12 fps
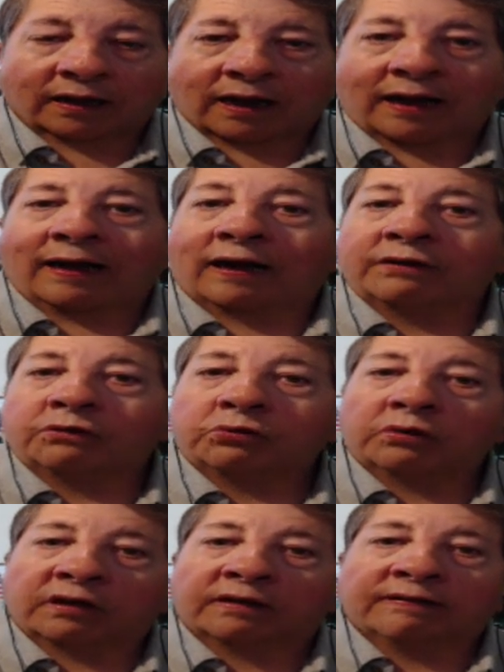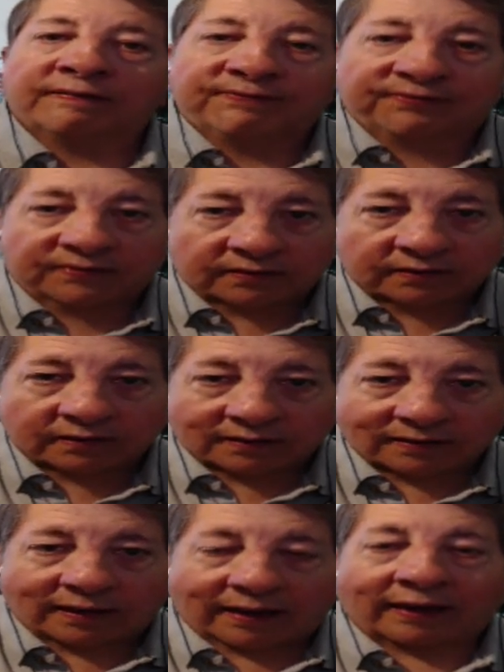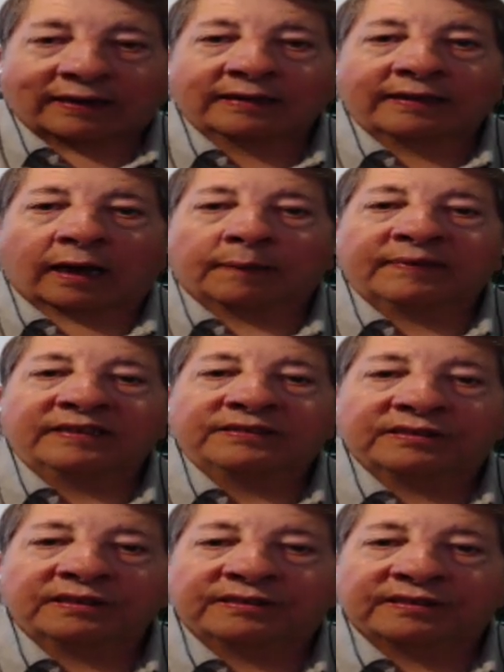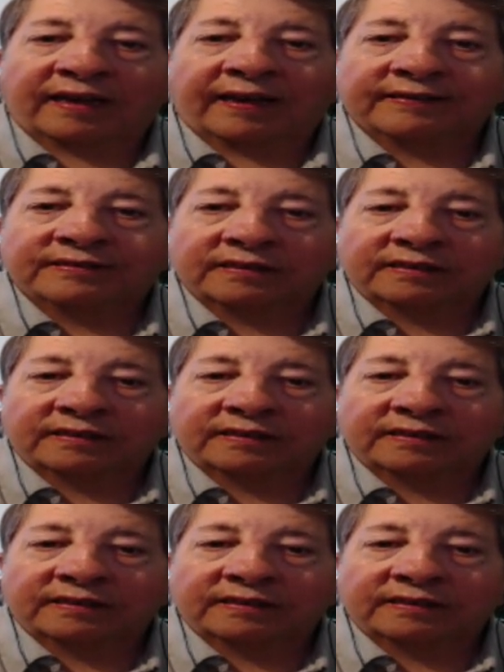ladder of economic success.